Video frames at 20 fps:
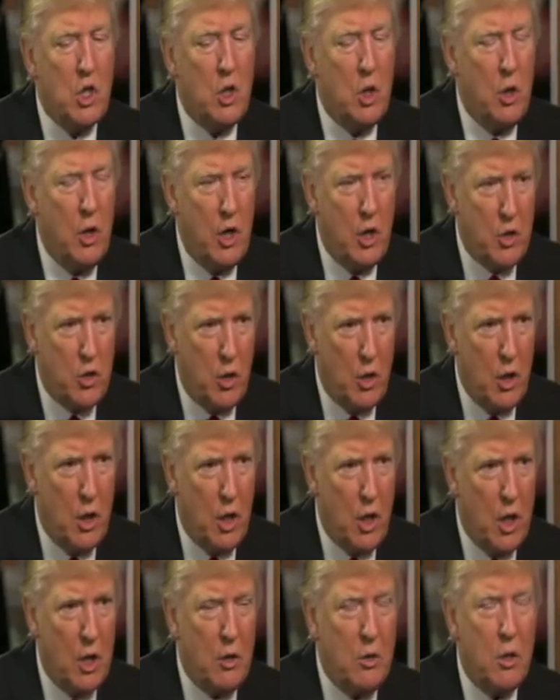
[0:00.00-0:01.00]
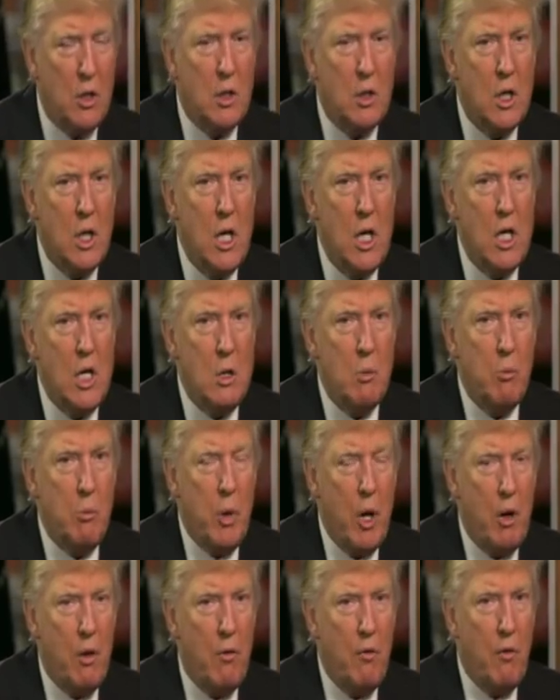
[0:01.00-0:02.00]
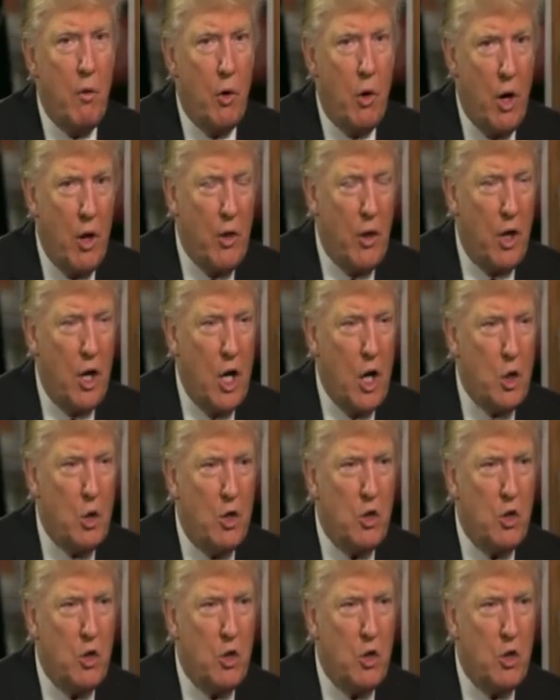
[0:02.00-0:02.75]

certain countries, but for other countries,